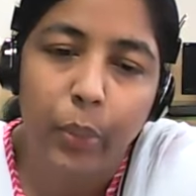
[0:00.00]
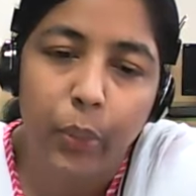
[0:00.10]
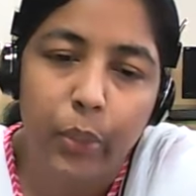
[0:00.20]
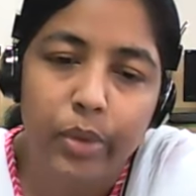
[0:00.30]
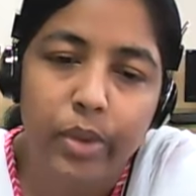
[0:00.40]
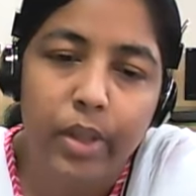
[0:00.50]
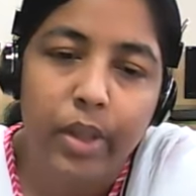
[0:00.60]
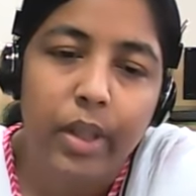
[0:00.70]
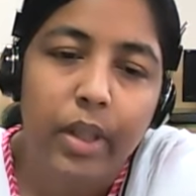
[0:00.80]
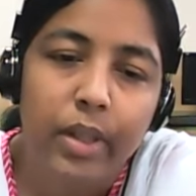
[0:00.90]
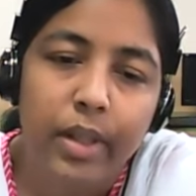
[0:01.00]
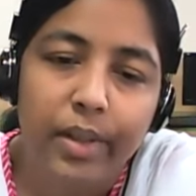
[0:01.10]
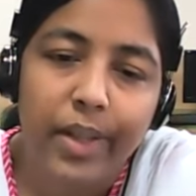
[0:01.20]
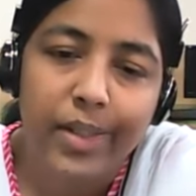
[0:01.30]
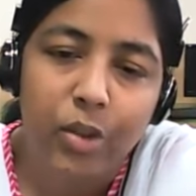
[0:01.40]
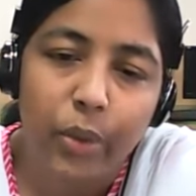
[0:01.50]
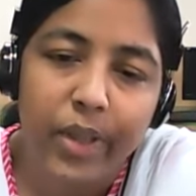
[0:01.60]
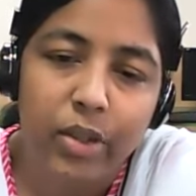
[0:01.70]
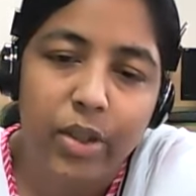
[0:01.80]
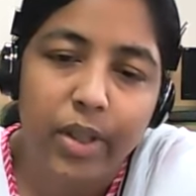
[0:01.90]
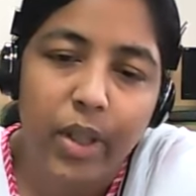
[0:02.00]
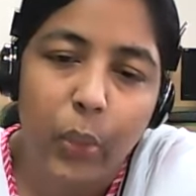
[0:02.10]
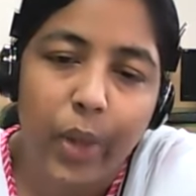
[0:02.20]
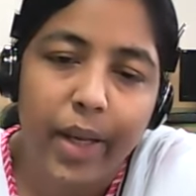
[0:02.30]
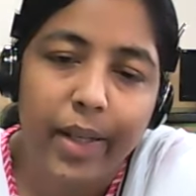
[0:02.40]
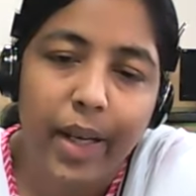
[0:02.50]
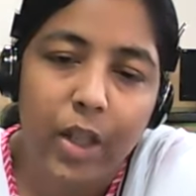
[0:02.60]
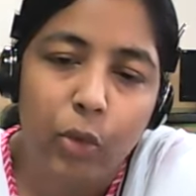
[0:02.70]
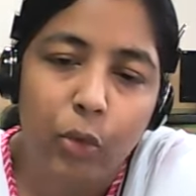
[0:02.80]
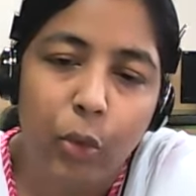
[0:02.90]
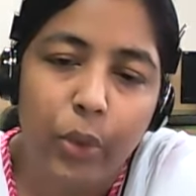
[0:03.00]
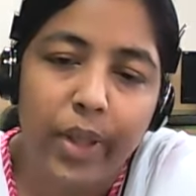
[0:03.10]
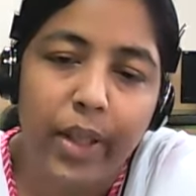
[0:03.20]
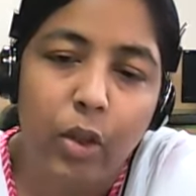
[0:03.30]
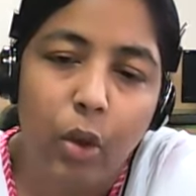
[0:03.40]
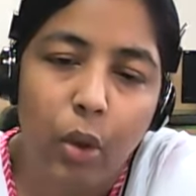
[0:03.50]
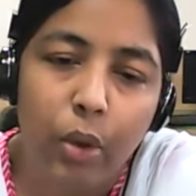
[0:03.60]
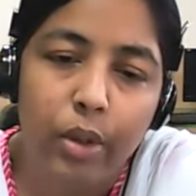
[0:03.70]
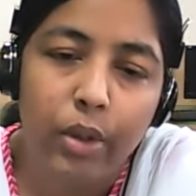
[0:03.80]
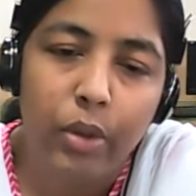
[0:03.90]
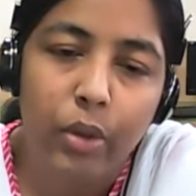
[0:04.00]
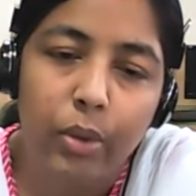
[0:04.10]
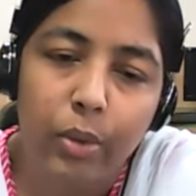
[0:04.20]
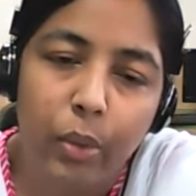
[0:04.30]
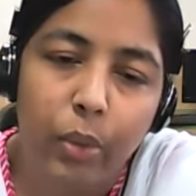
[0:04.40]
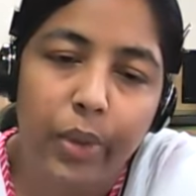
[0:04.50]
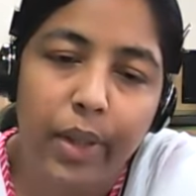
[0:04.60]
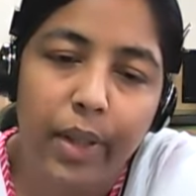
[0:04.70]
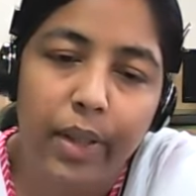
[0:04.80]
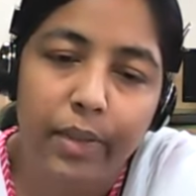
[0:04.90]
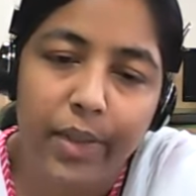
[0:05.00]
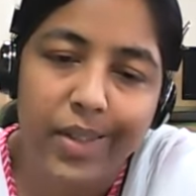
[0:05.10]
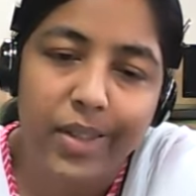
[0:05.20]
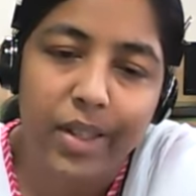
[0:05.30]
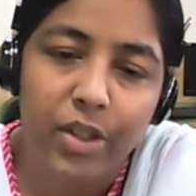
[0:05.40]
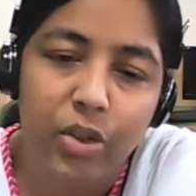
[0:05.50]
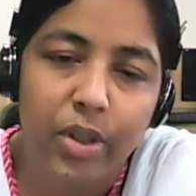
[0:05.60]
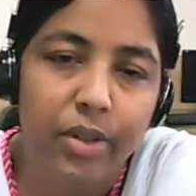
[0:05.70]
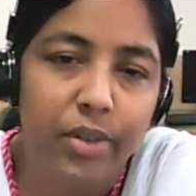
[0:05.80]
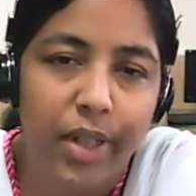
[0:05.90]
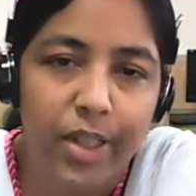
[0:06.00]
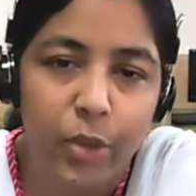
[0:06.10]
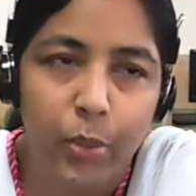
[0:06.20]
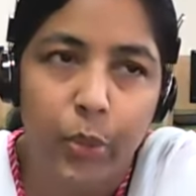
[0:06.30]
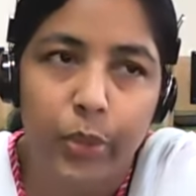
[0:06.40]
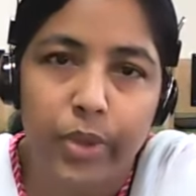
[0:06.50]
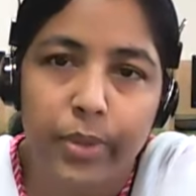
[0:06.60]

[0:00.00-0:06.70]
pores, the translocation requires unfolding or co-relay translation transport.